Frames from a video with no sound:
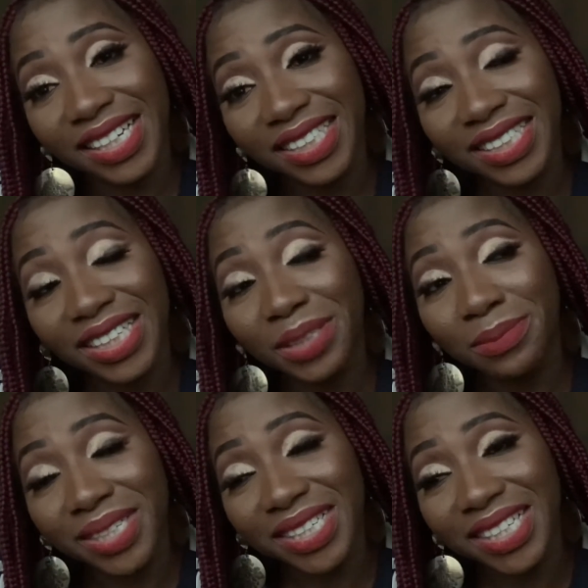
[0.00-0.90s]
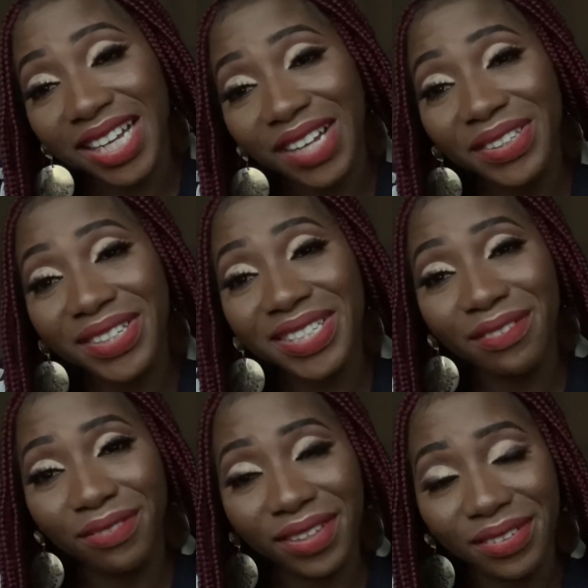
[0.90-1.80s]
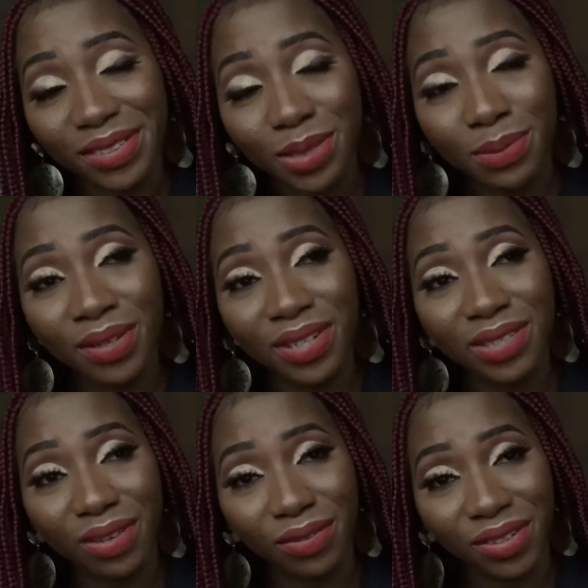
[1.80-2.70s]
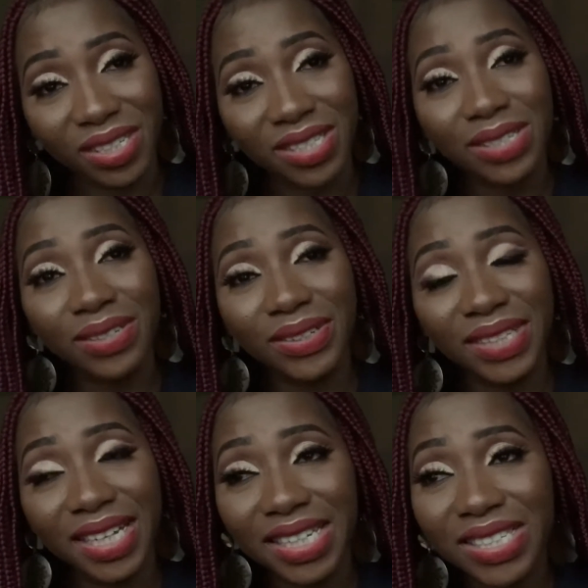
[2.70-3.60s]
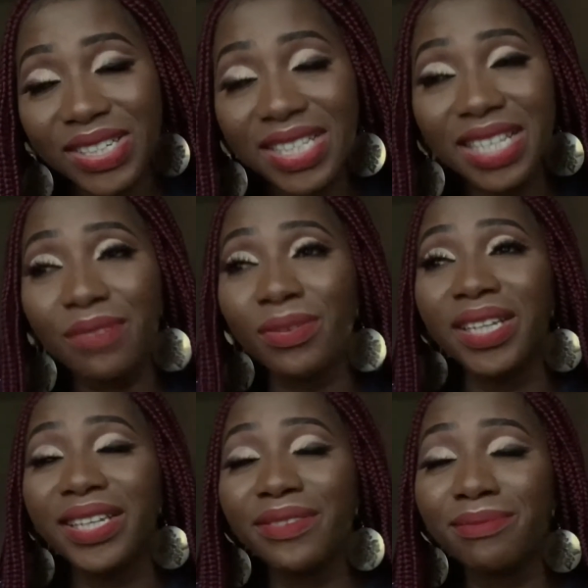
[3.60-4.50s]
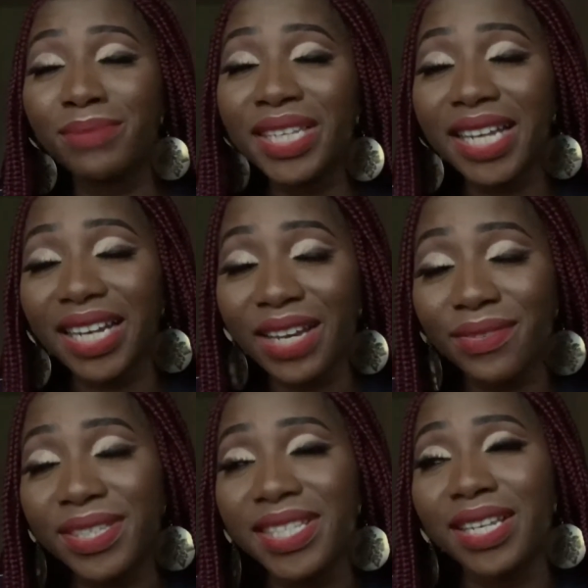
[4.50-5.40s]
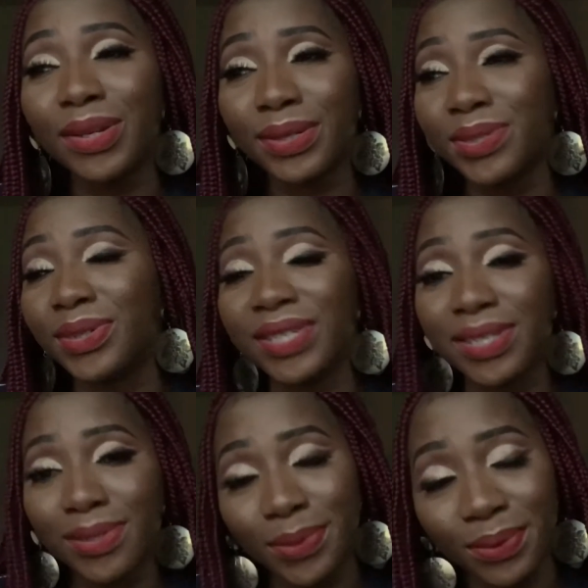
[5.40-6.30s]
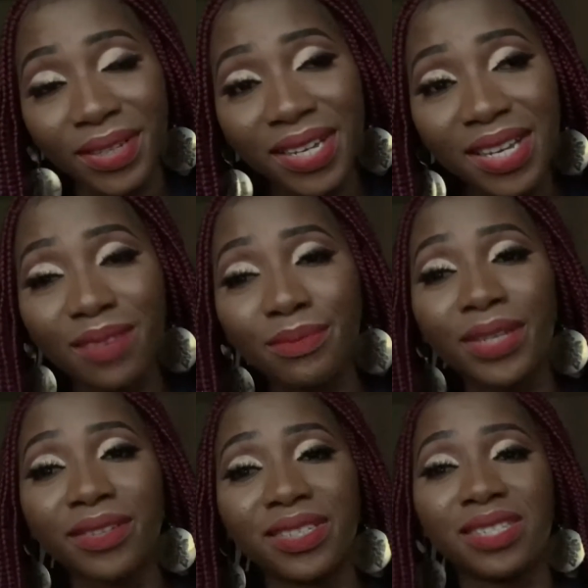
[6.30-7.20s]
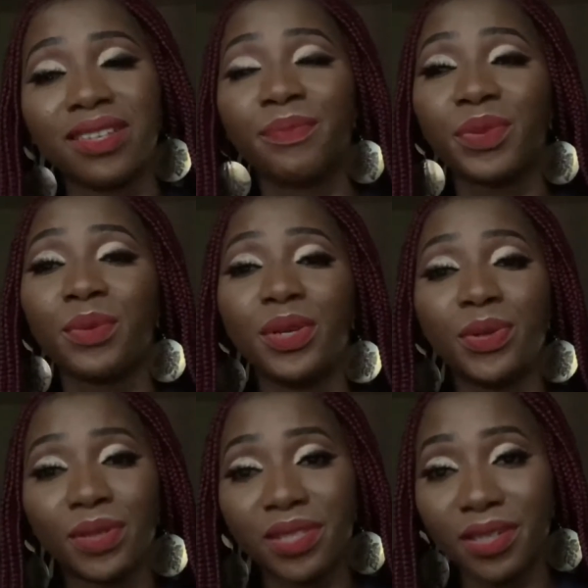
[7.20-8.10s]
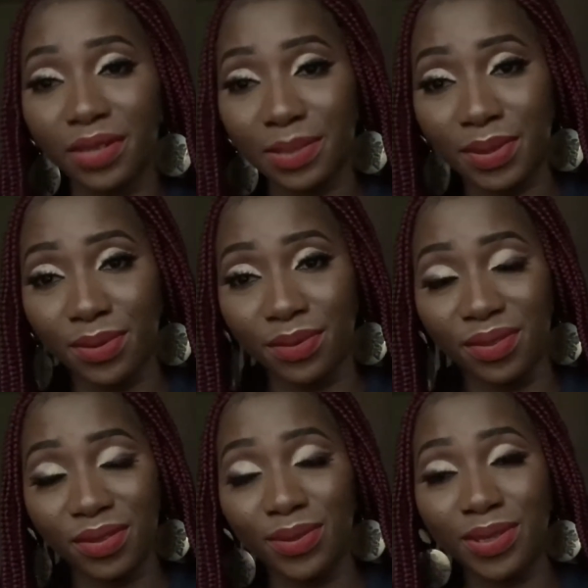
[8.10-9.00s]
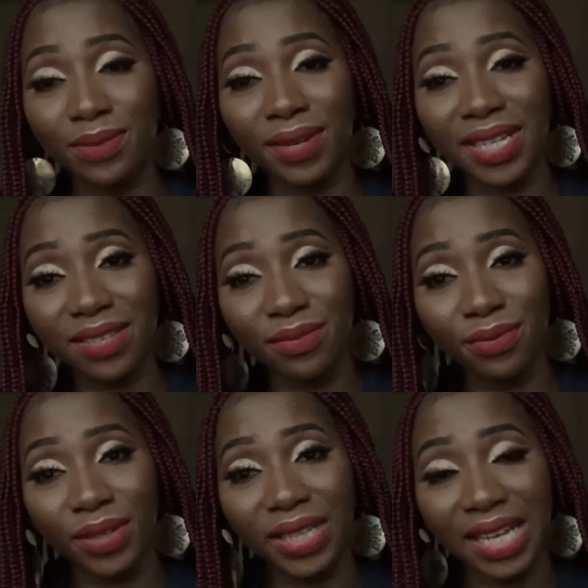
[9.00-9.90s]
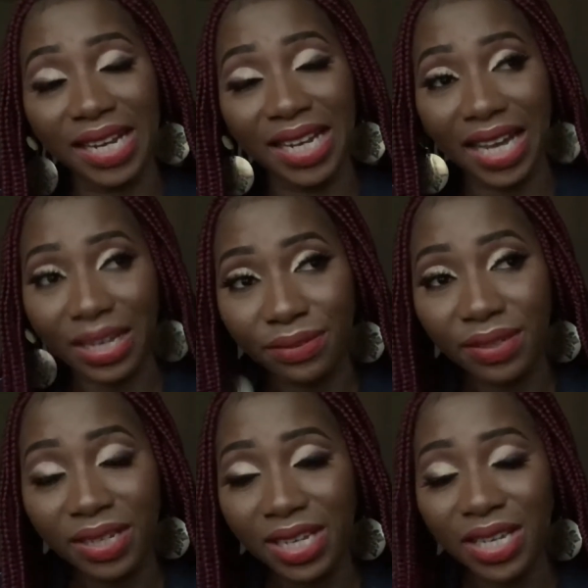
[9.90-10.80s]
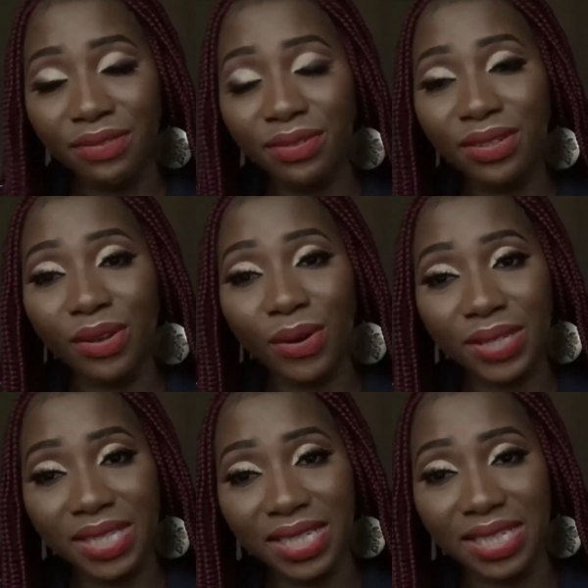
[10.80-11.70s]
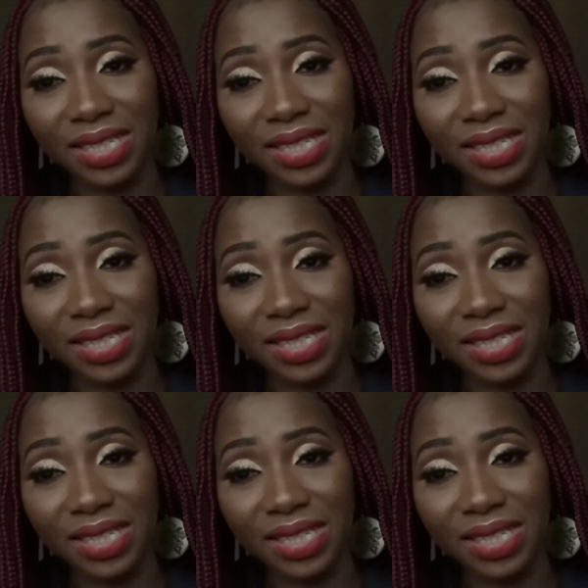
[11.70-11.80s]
Tell me, how does it feel to be God's favorite? So that is just it. Even being alive is a luxury on its own, because when you go to the hospital, those fighting for their life, even oxygen,